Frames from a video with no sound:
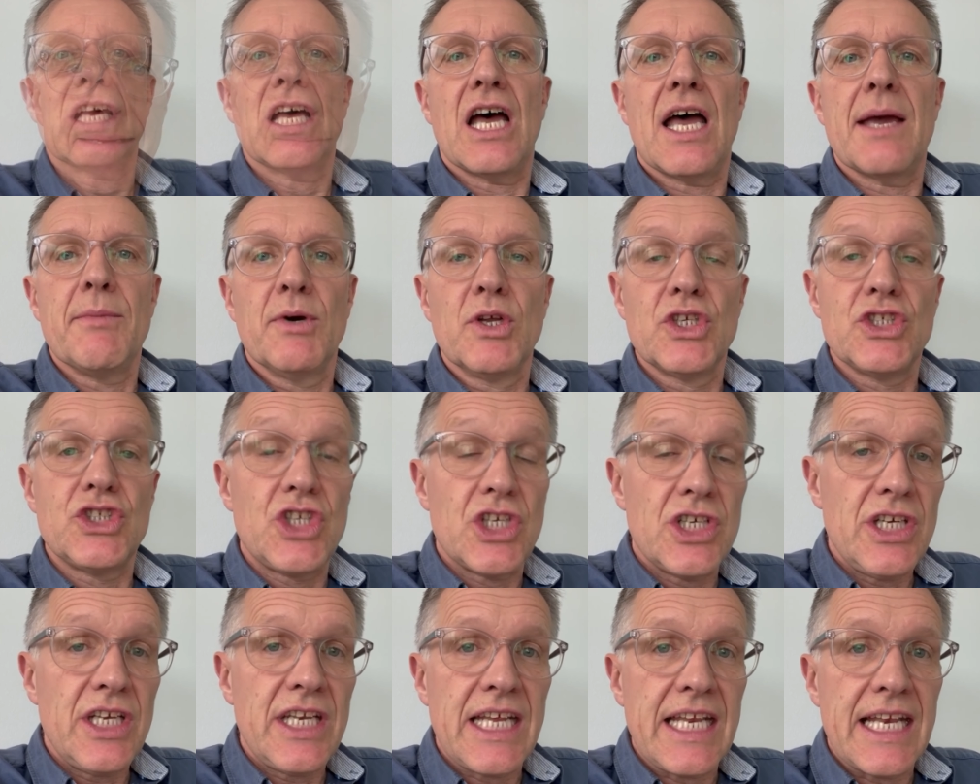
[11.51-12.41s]
I'm on a
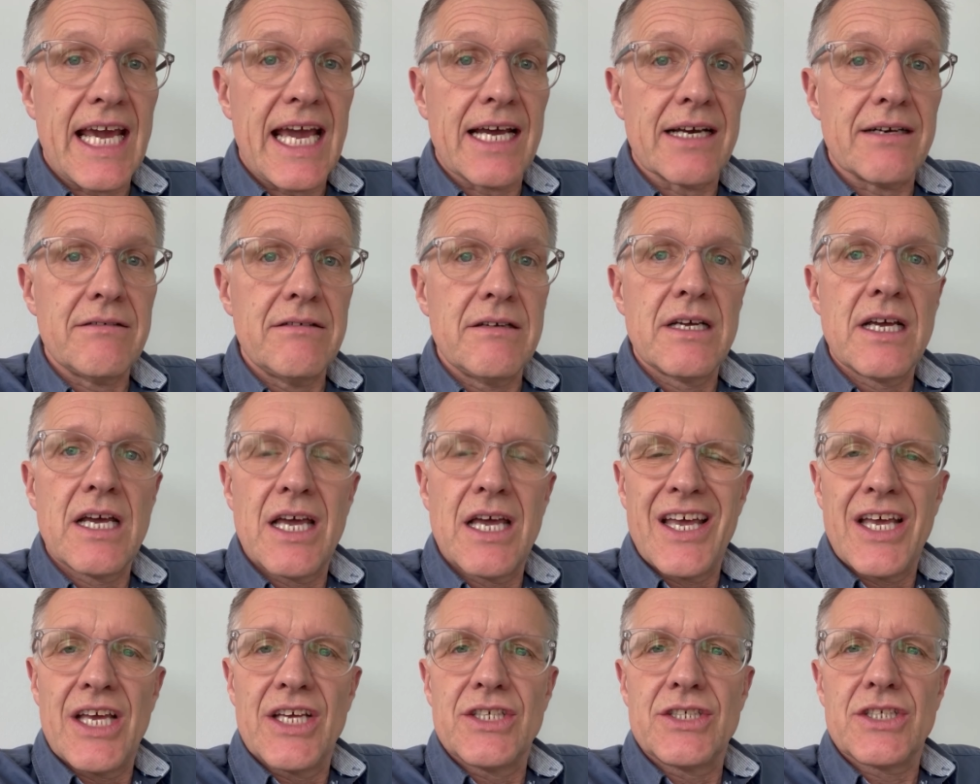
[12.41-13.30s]
journey now
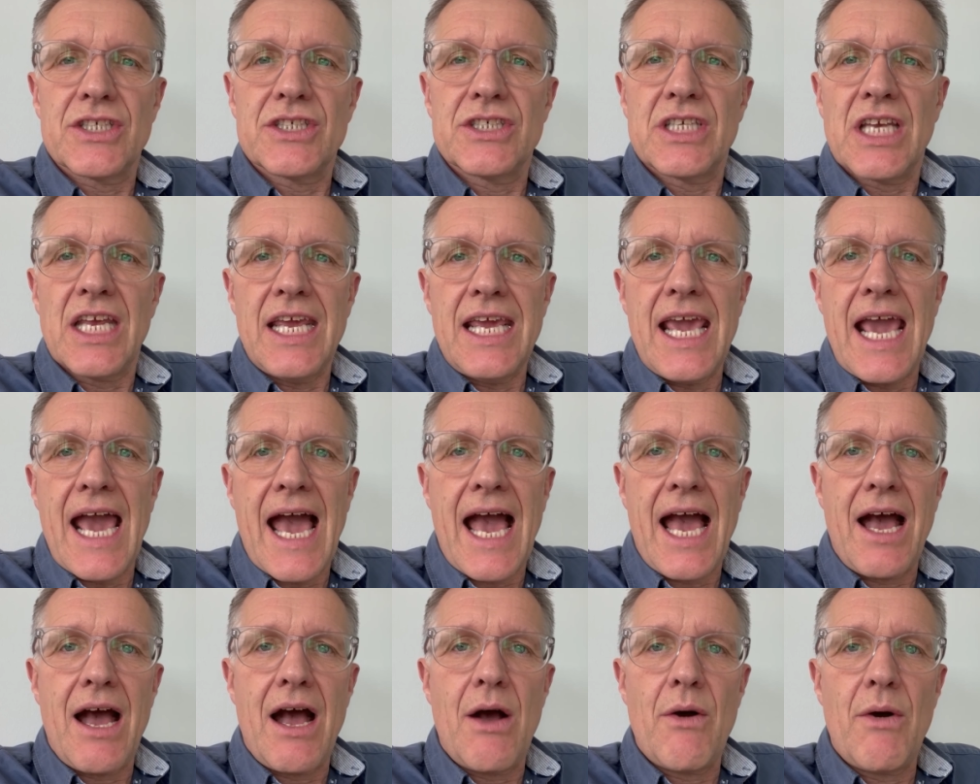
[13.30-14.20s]
to see
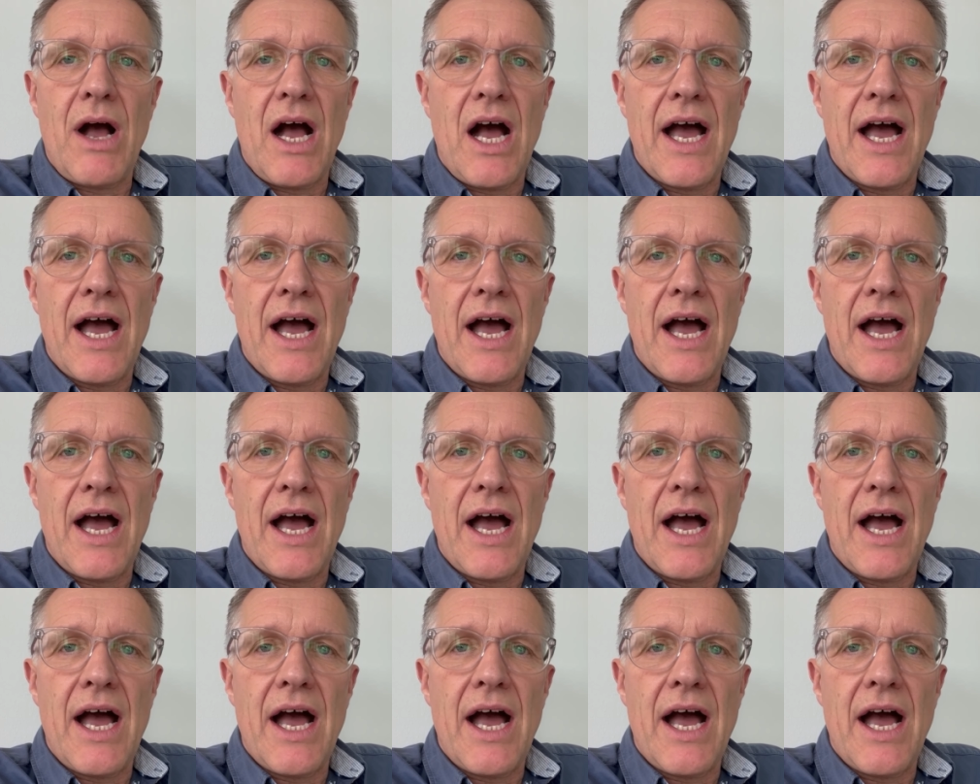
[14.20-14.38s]
how